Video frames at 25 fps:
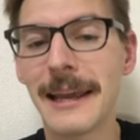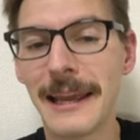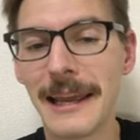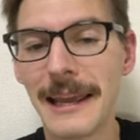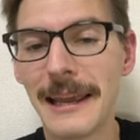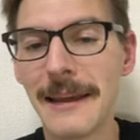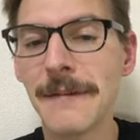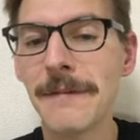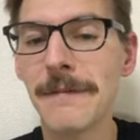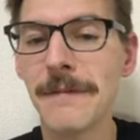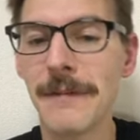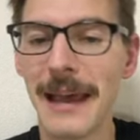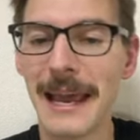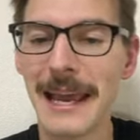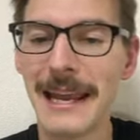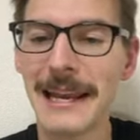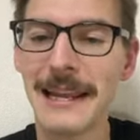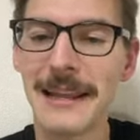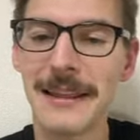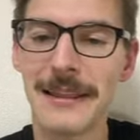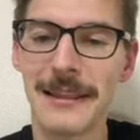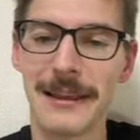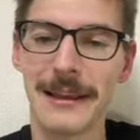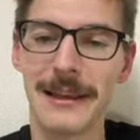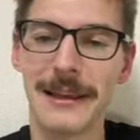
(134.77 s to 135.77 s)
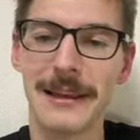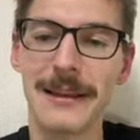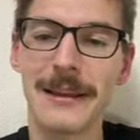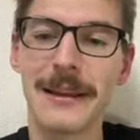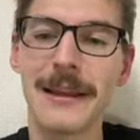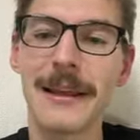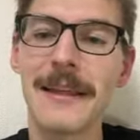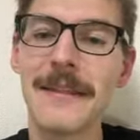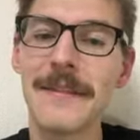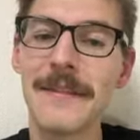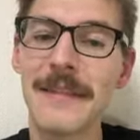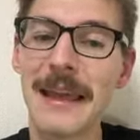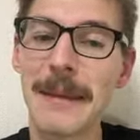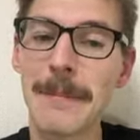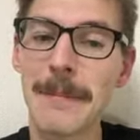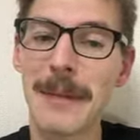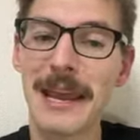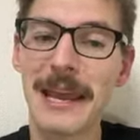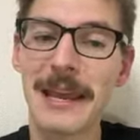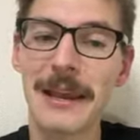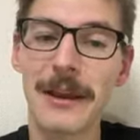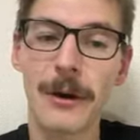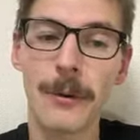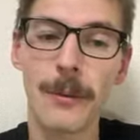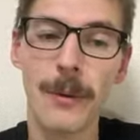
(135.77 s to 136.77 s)
If anything, they
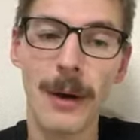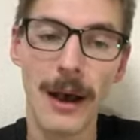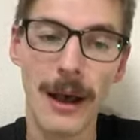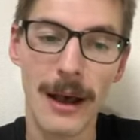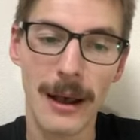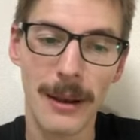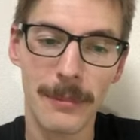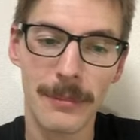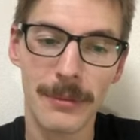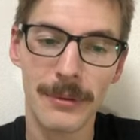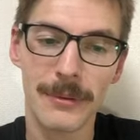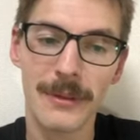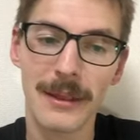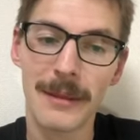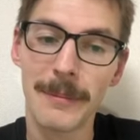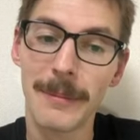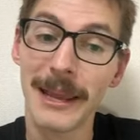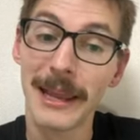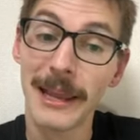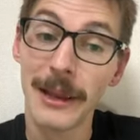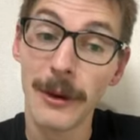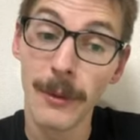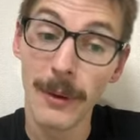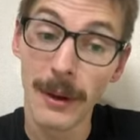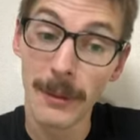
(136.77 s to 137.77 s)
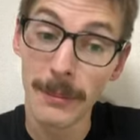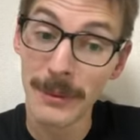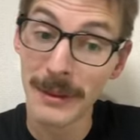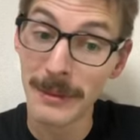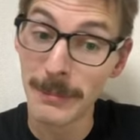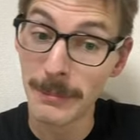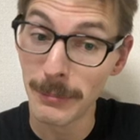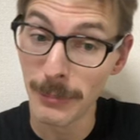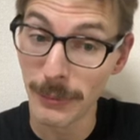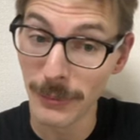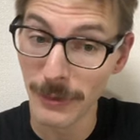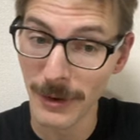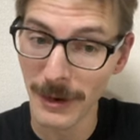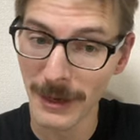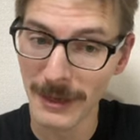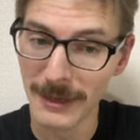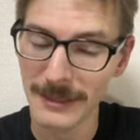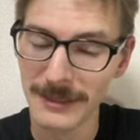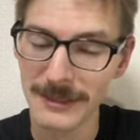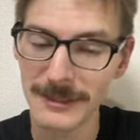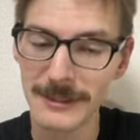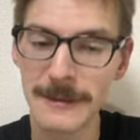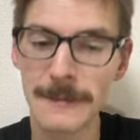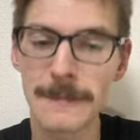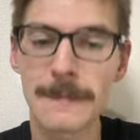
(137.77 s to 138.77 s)
may go up in
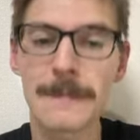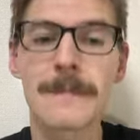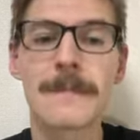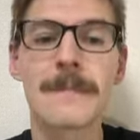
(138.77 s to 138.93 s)
price.